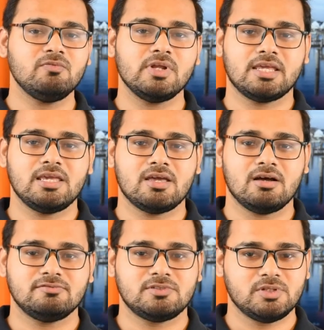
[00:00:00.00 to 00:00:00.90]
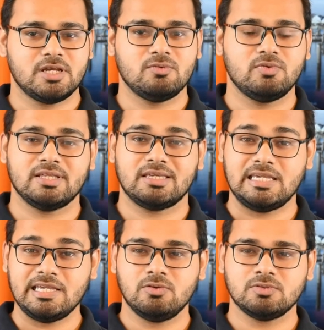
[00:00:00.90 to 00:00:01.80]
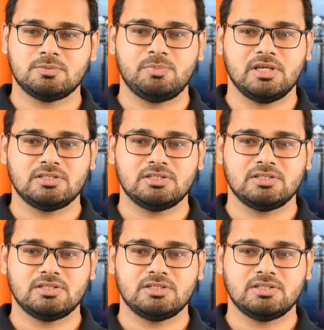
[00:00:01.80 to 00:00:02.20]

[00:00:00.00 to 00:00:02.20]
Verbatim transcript: event will kick off today with a keynote